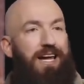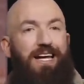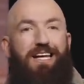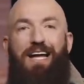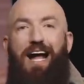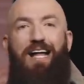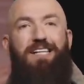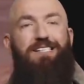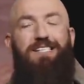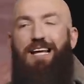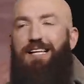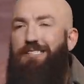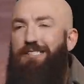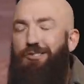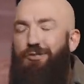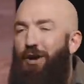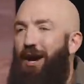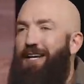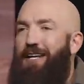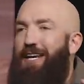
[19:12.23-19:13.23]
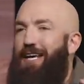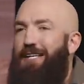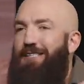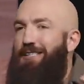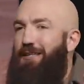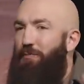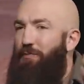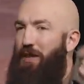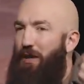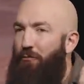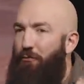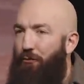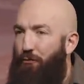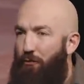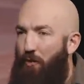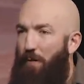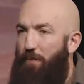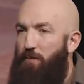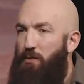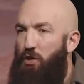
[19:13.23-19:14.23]
God's not trying to get something
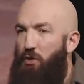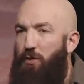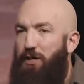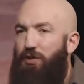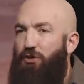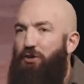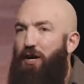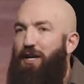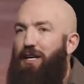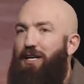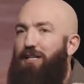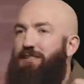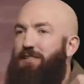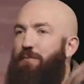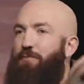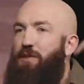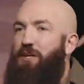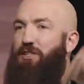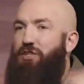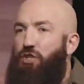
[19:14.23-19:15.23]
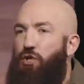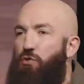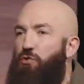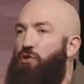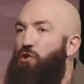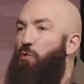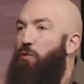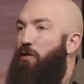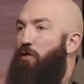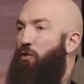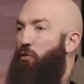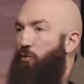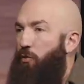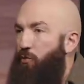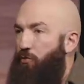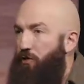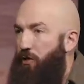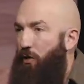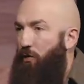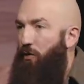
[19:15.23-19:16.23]
from you, He's trying to get something to you and through
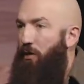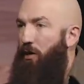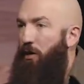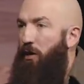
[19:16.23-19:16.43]
you.